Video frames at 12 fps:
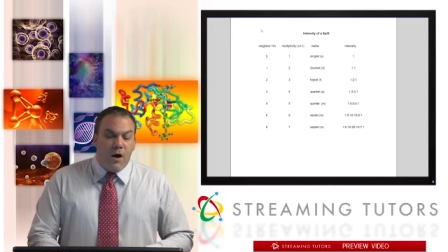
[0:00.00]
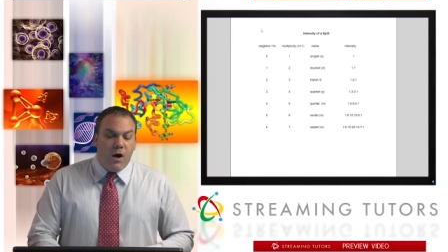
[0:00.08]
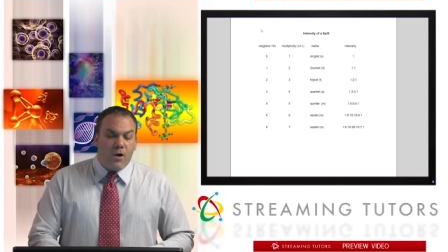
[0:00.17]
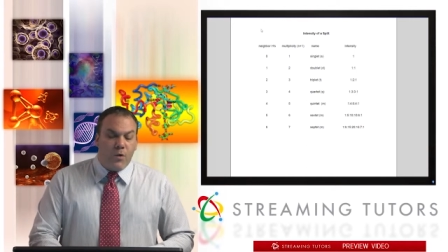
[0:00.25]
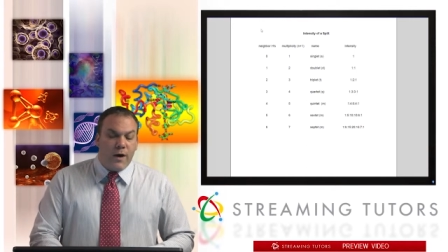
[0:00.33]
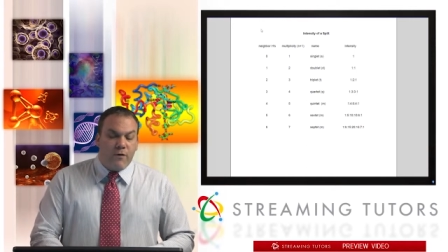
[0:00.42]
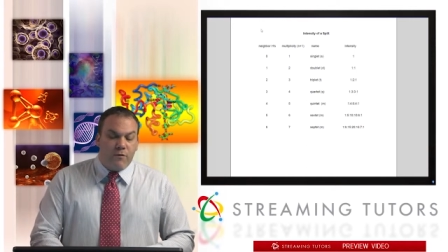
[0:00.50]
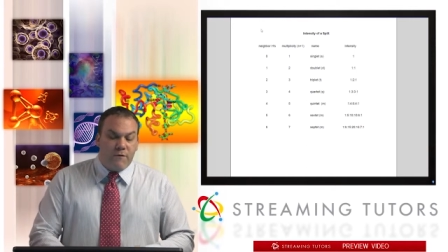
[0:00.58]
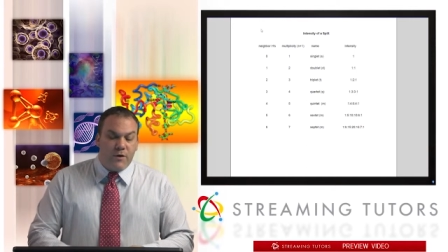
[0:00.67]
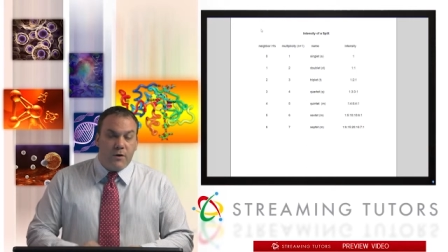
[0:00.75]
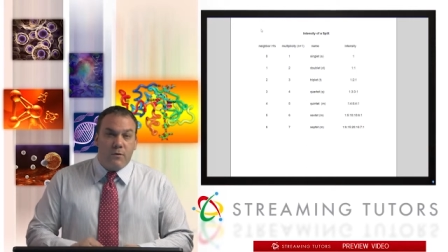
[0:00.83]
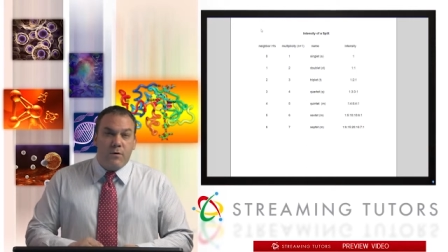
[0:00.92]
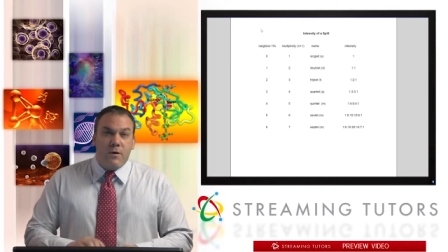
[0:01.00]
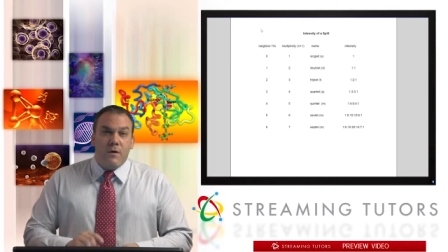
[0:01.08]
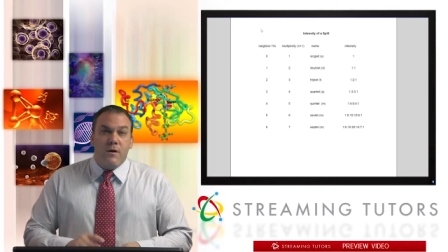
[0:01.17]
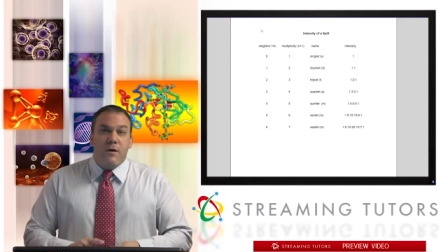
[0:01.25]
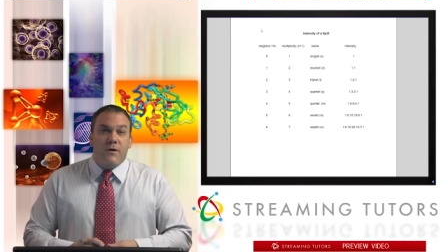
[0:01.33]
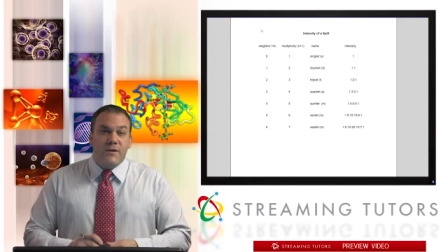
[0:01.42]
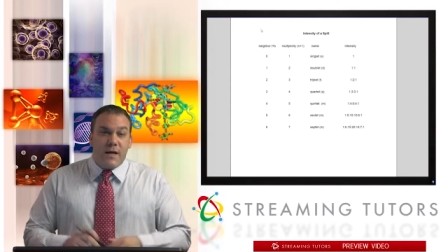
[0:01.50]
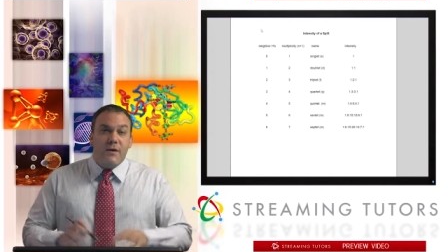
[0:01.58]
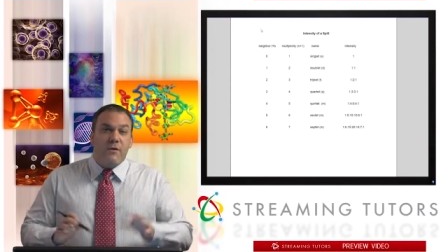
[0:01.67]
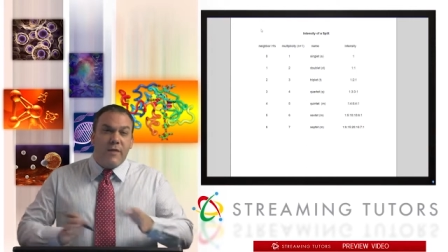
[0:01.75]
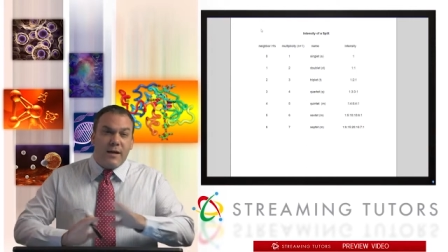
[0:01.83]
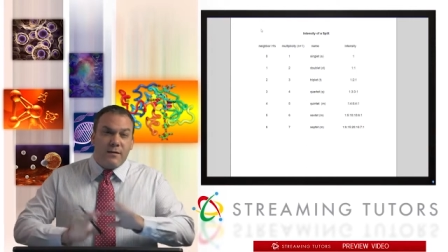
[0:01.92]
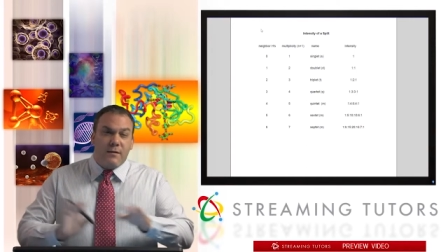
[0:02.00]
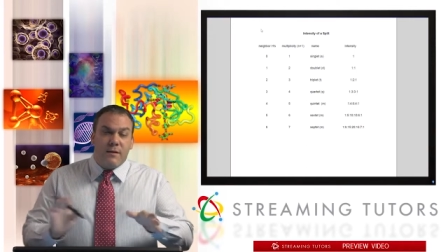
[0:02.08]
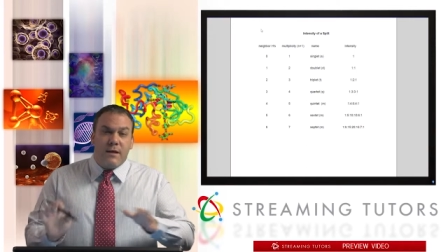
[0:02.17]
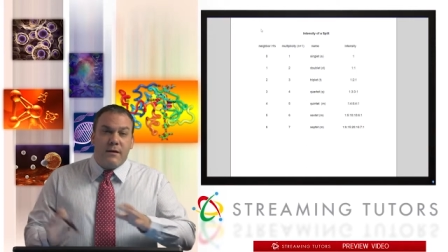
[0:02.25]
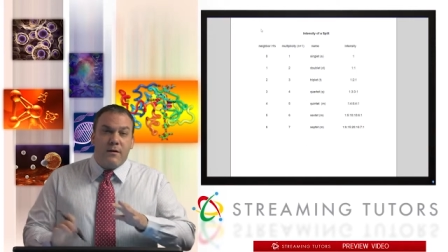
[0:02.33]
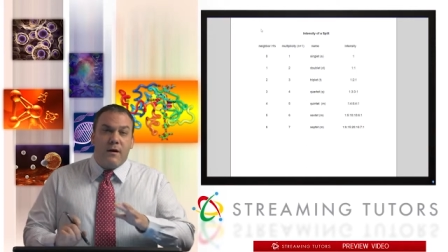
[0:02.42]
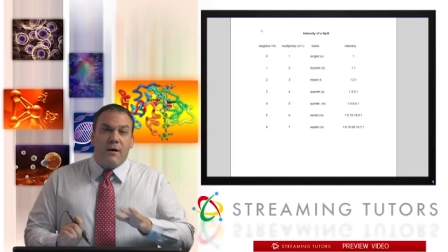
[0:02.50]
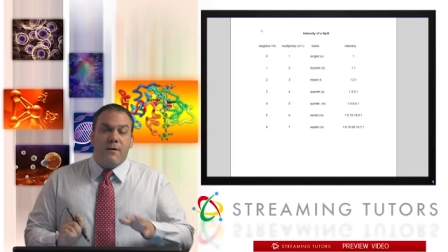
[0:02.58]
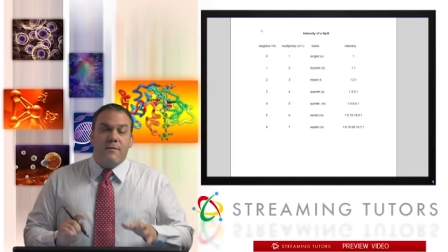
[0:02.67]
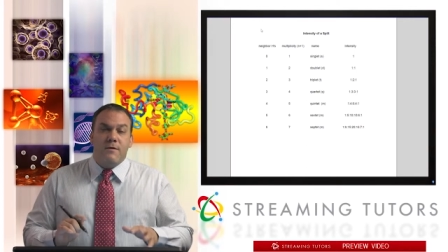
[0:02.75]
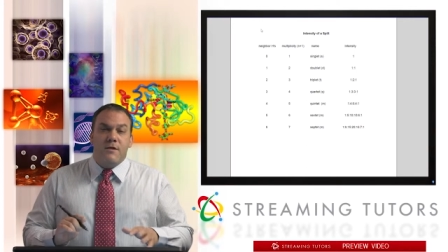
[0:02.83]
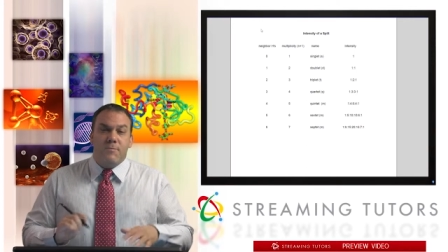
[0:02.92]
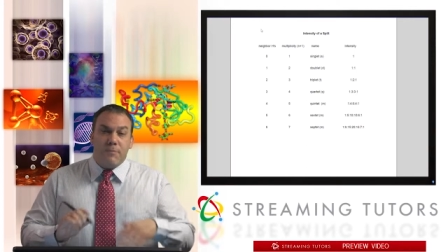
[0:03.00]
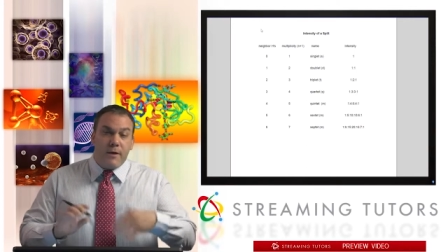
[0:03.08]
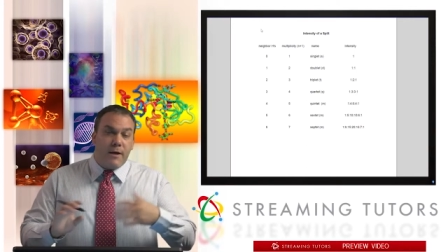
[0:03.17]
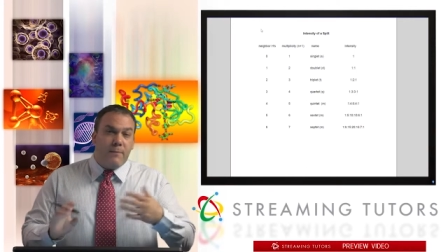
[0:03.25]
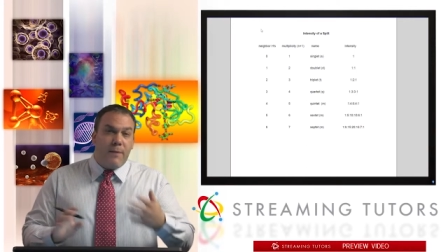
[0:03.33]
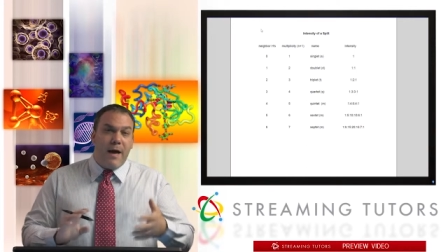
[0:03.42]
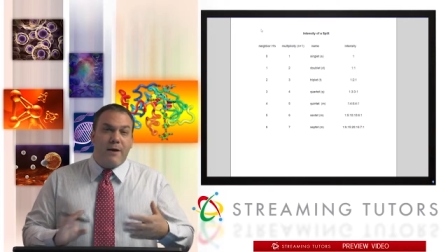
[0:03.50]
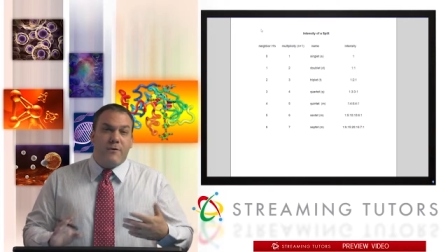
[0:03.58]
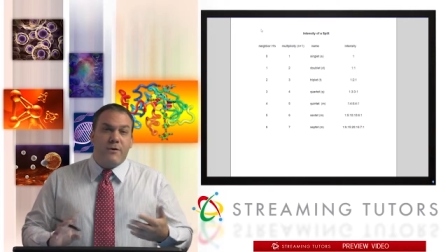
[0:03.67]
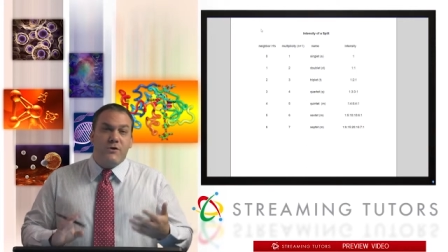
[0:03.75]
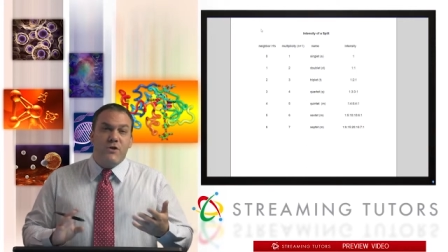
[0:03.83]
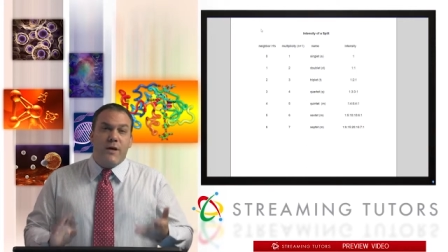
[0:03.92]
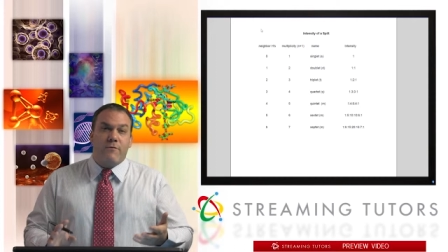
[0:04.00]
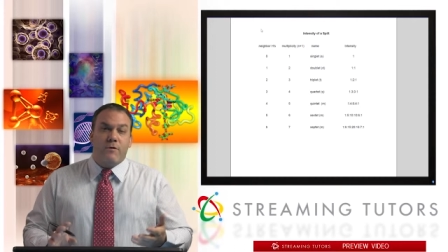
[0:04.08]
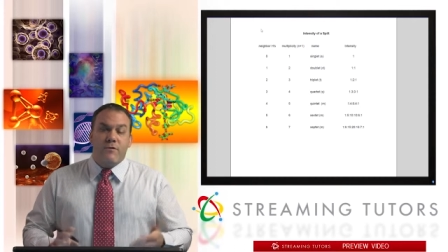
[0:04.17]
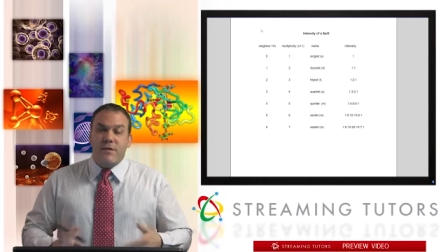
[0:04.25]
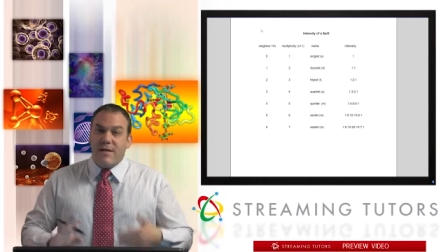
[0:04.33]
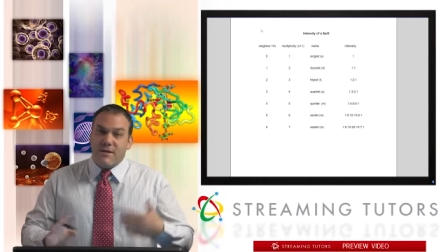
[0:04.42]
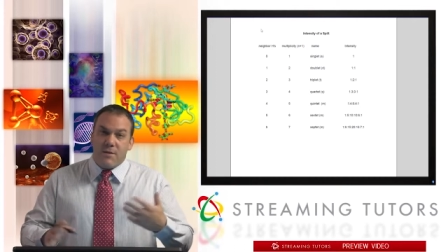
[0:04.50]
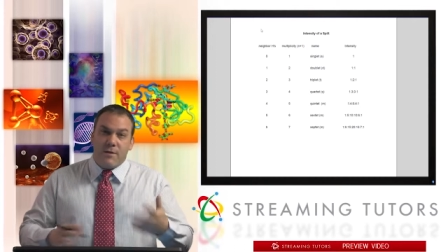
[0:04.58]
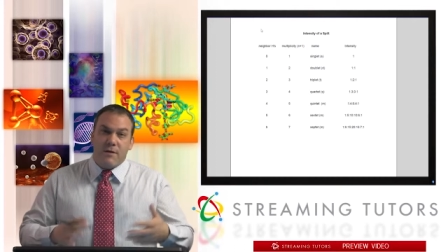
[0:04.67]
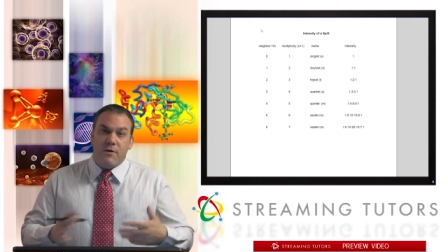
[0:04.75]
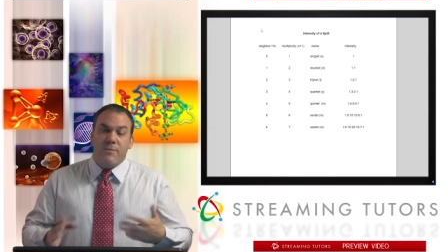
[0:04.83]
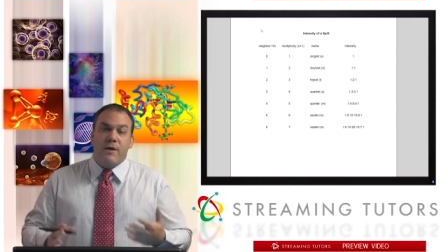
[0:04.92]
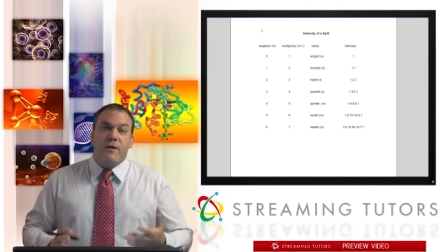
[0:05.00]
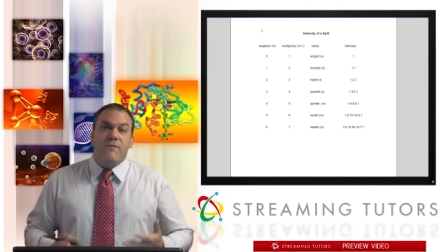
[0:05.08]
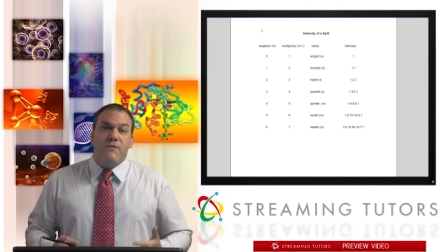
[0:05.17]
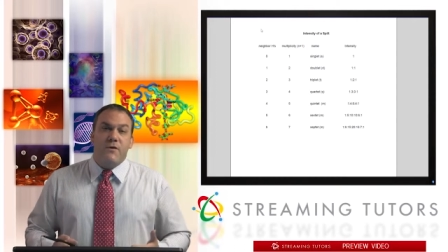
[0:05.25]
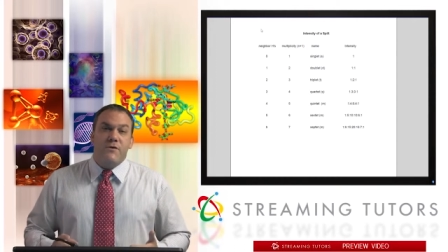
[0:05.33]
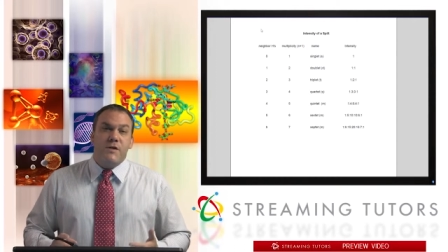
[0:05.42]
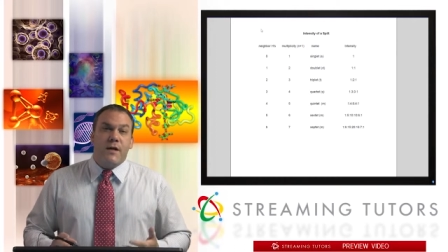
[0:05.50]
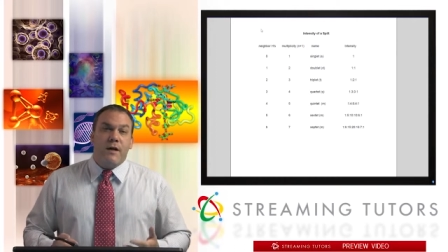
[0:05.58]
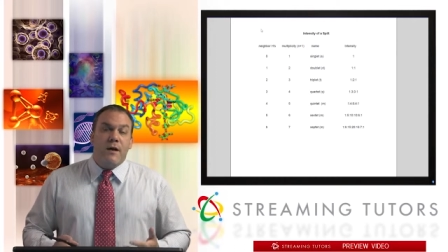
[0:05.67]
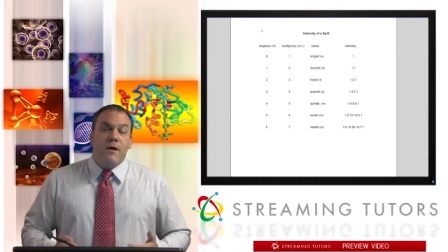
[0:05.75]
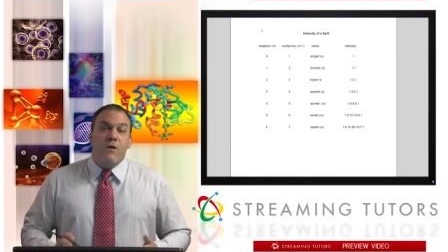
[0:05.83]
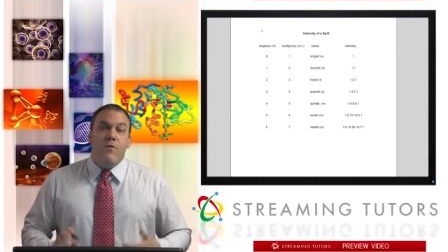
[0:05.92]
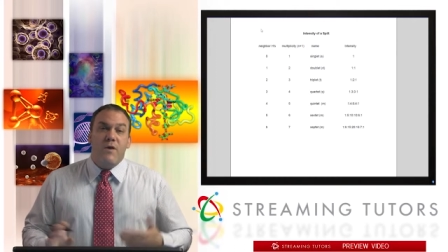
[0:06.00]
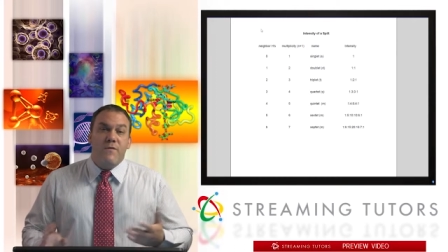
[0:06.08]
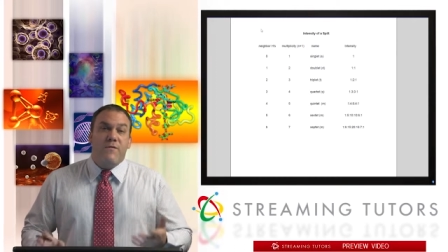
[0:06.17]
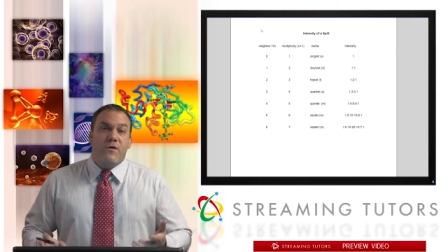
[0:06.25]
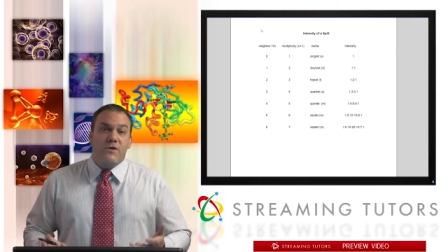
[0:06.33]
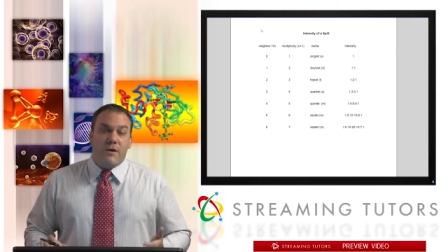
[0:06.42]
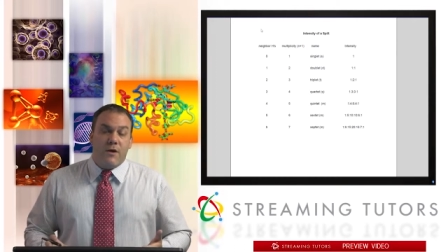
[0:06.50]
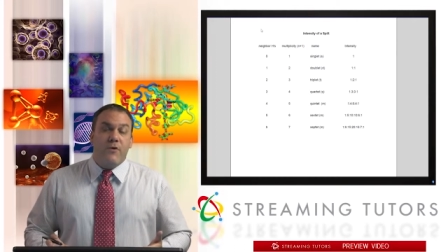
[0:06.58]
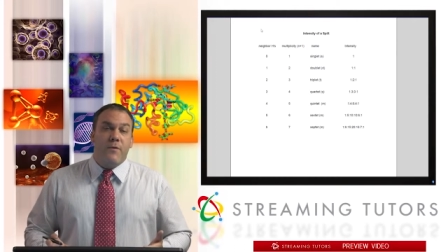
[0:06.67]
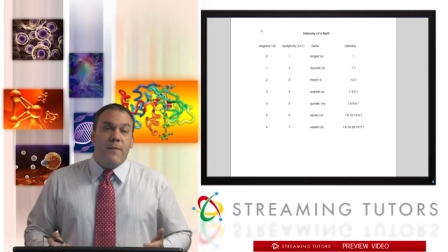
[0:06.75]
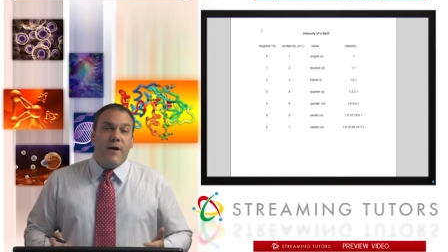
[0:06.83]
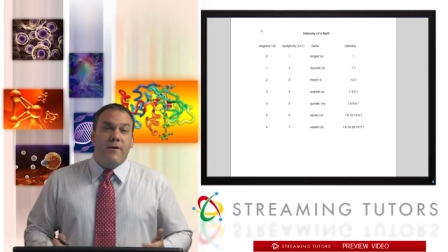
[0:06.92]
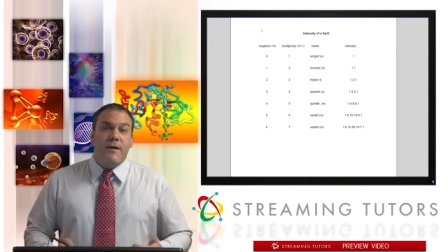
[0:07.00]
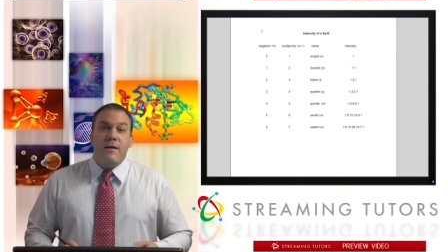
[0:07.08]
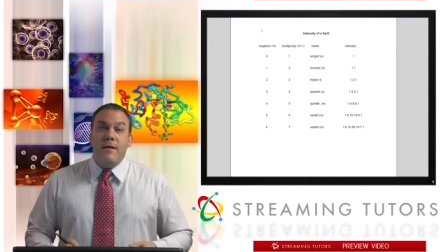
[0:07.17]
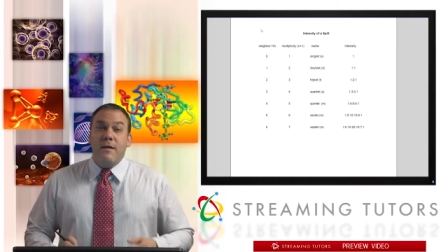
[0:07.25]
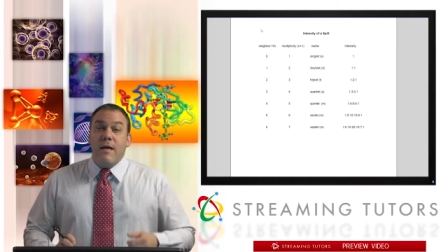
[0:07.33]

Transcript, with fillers: a quick review. Because I know that the uh, splitting pattern in general tends to be a little bit confusing when you first learn about it.